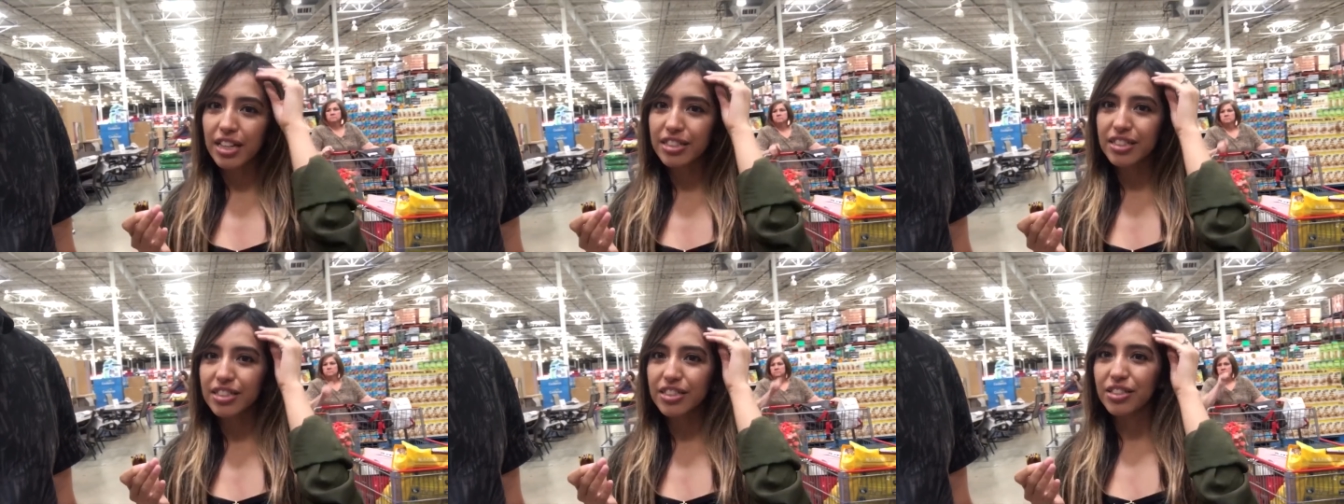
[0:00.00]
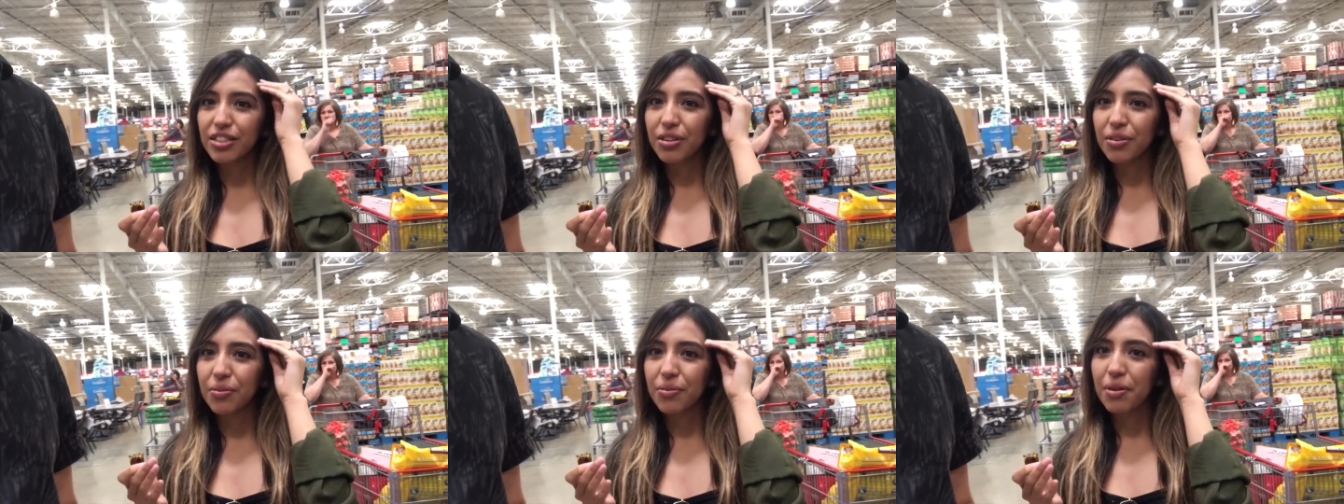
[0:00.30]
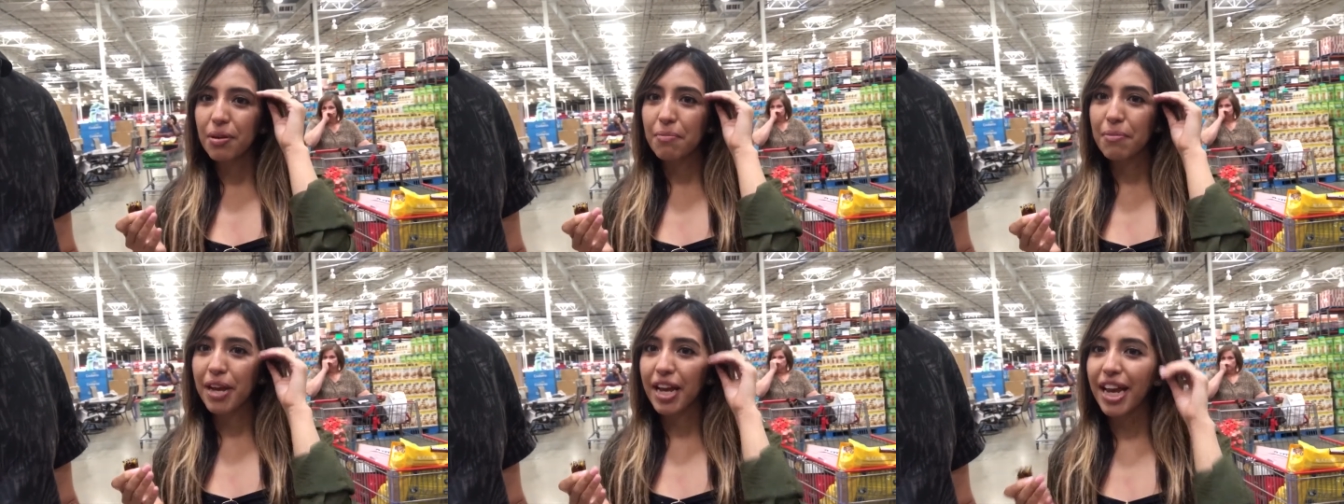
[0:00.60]
answer
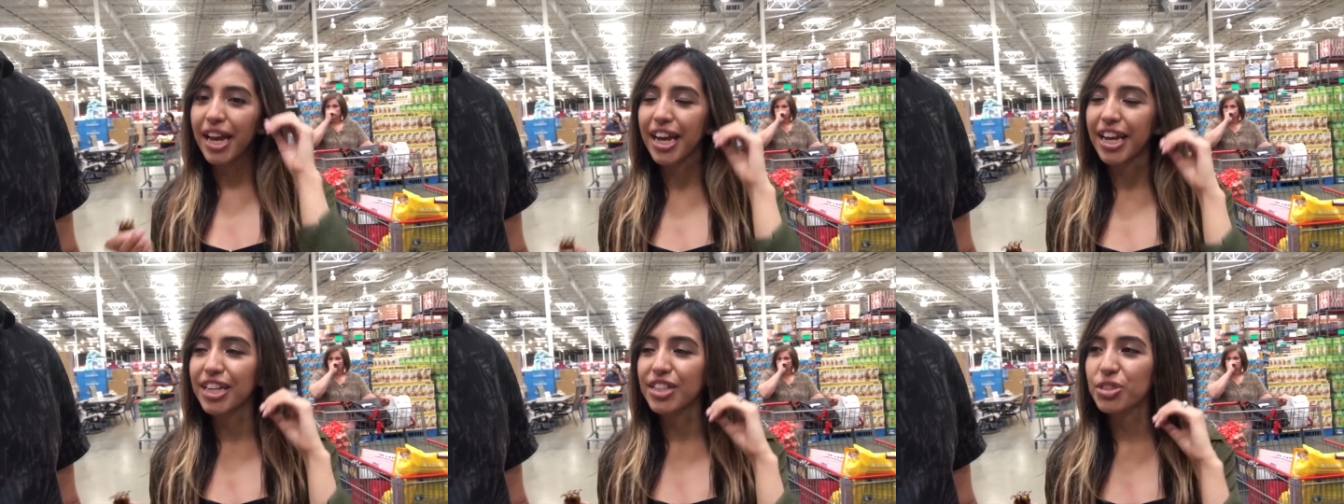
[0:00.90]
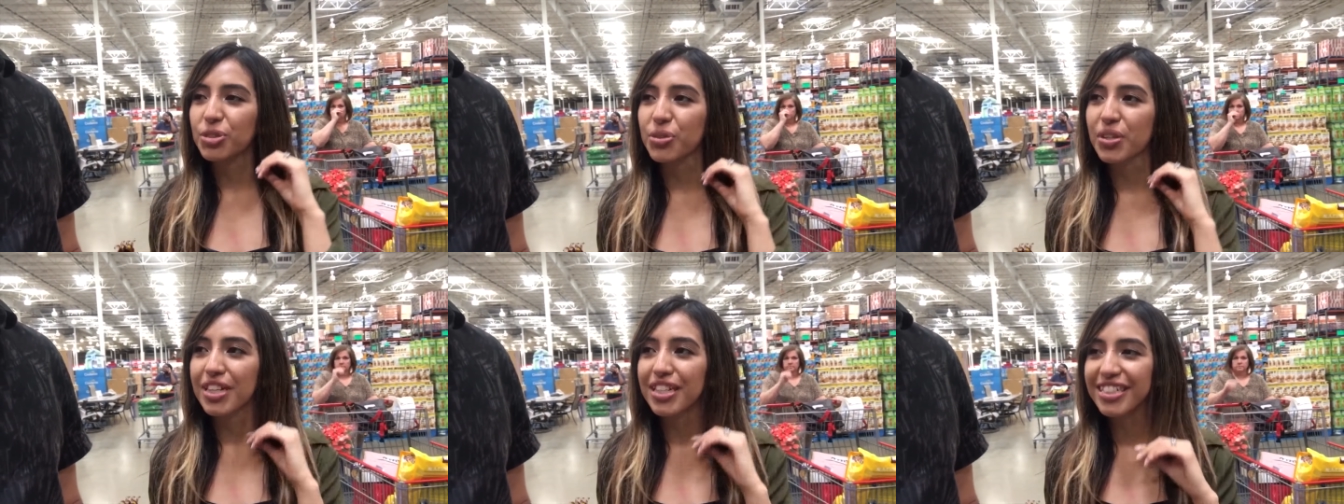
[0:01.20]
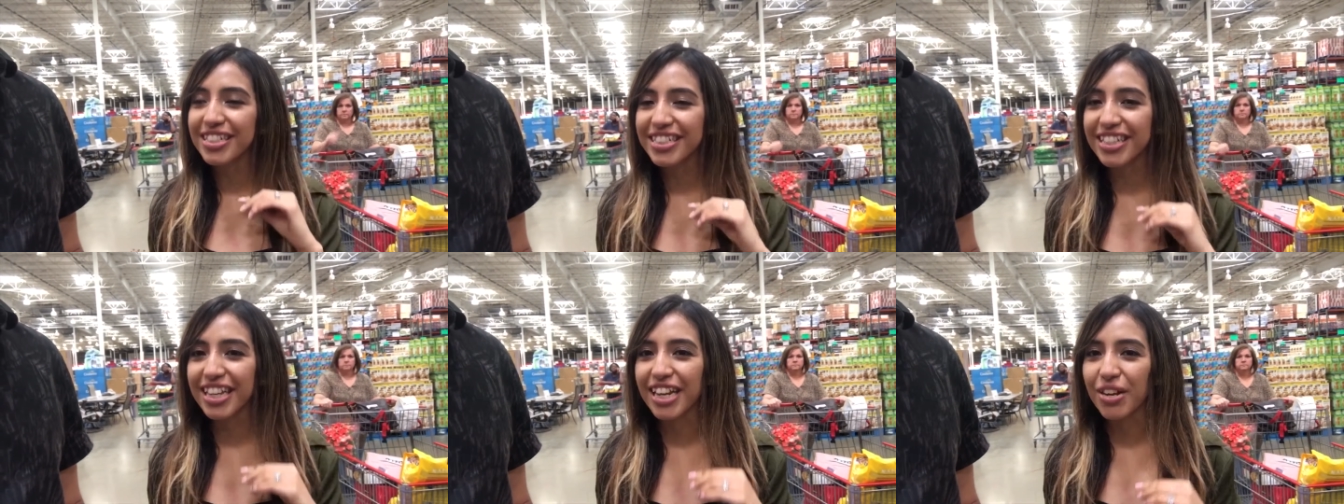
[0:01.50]
what my age
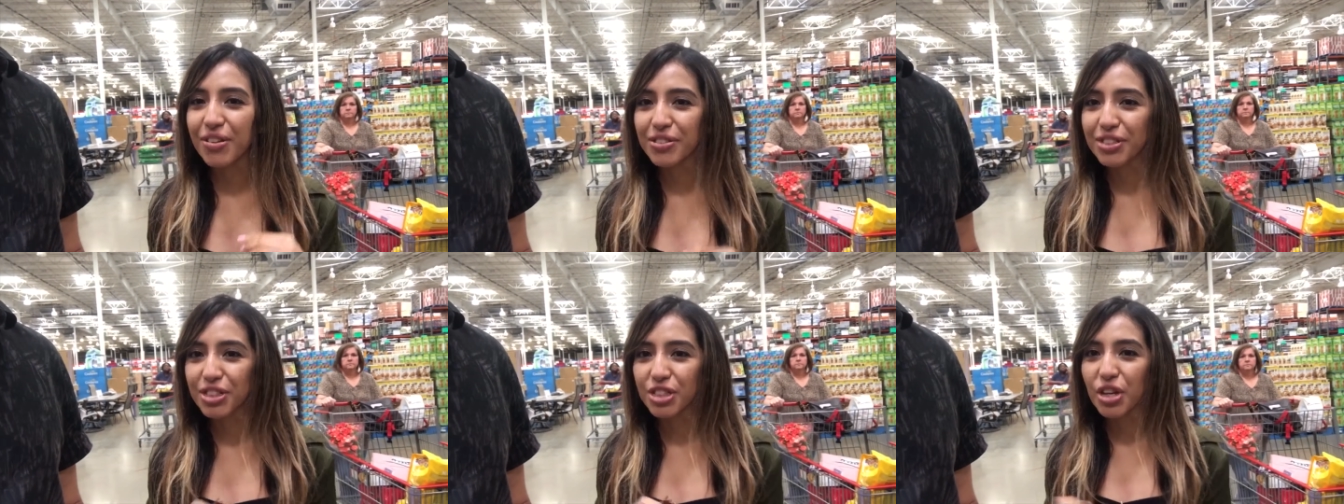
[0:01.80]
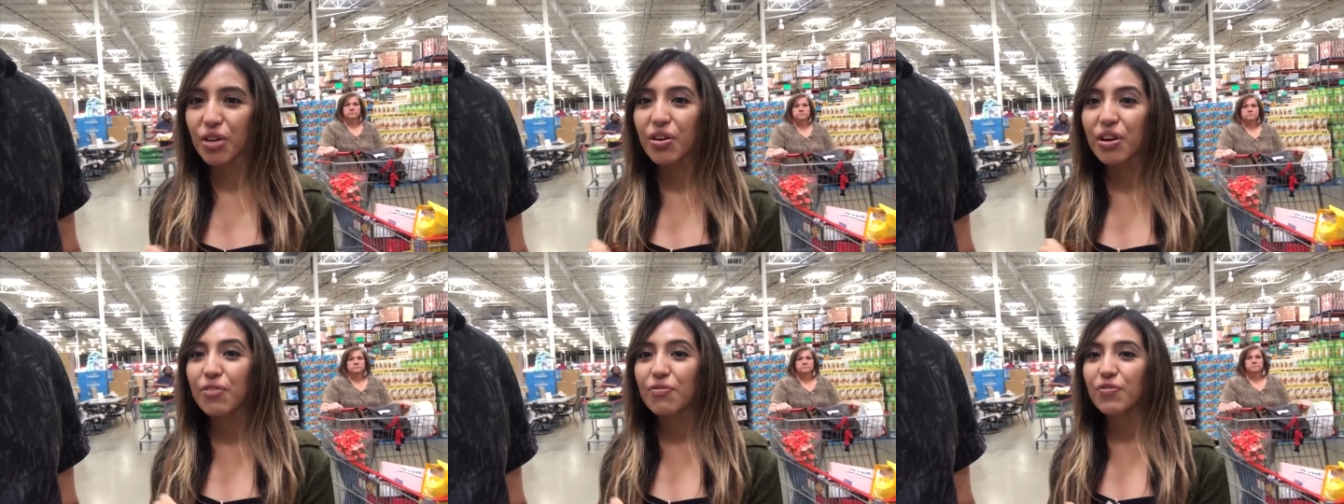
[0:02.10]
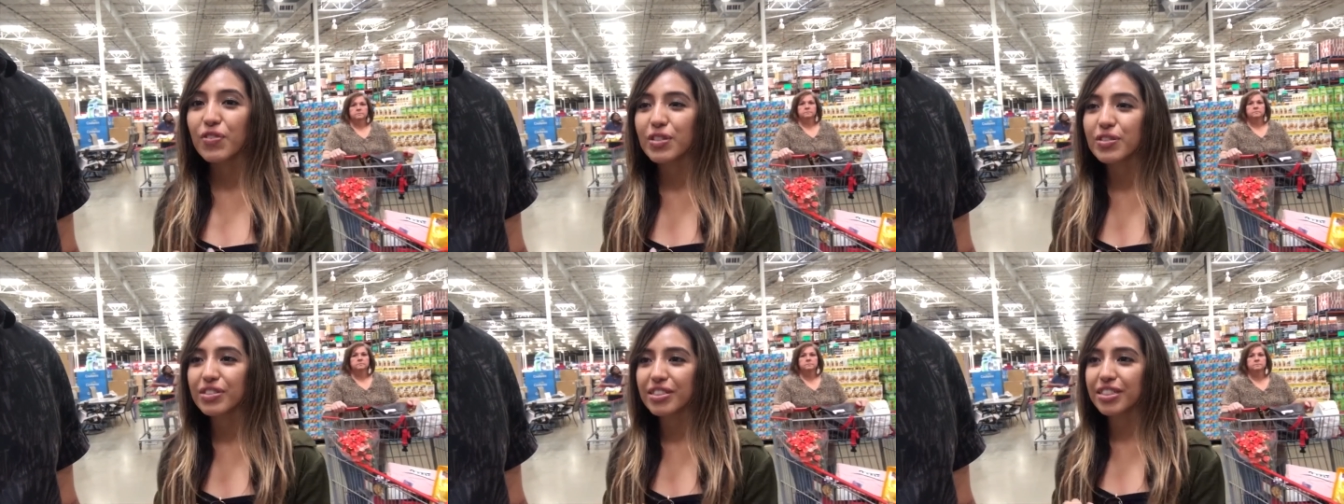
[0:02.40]
was and I was so
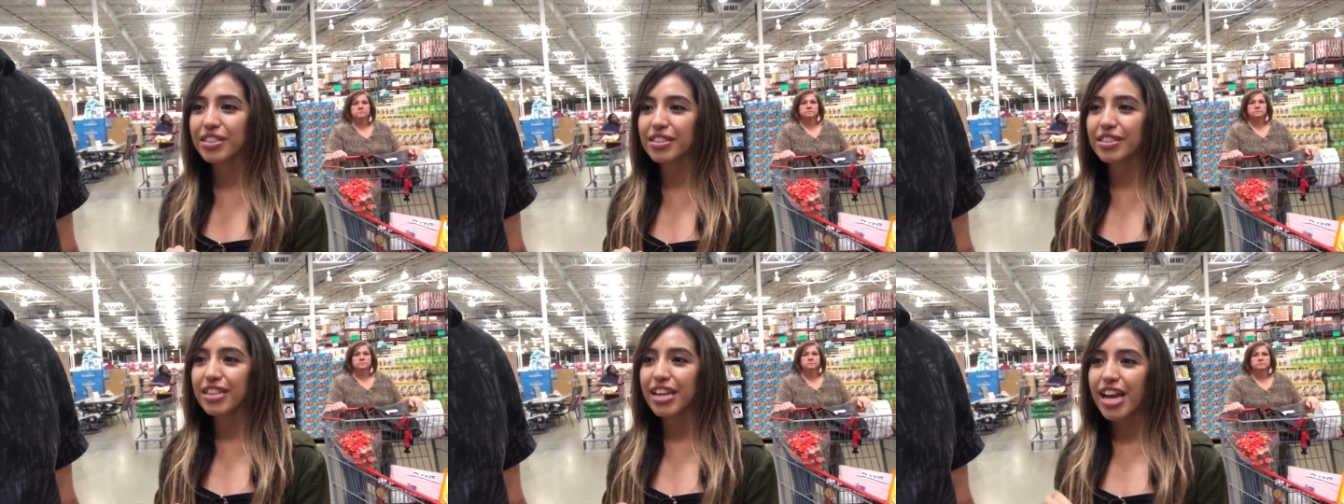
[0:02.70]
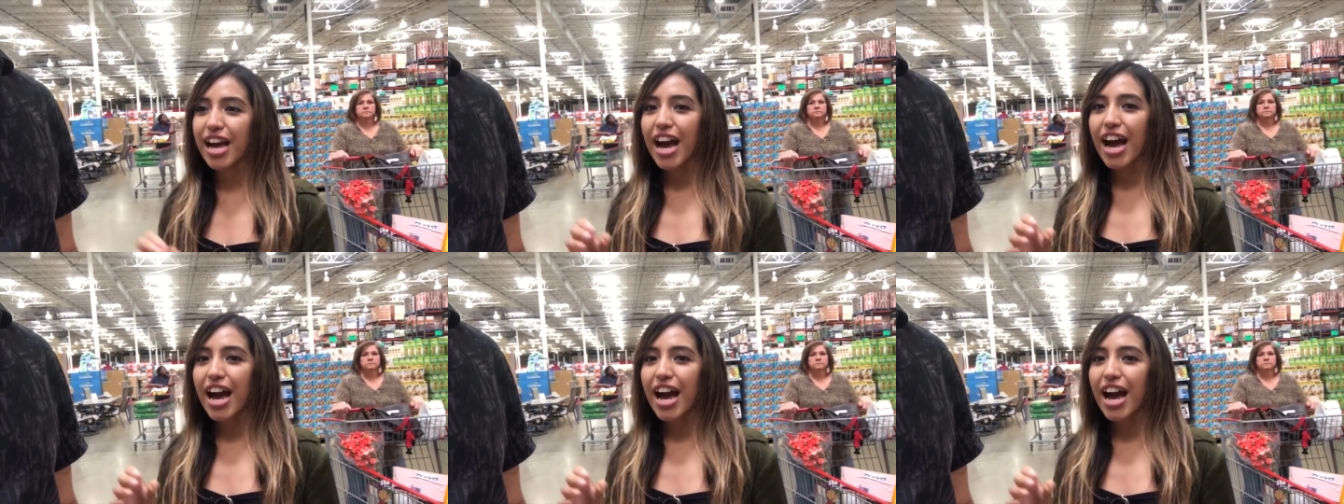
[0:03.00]
confused because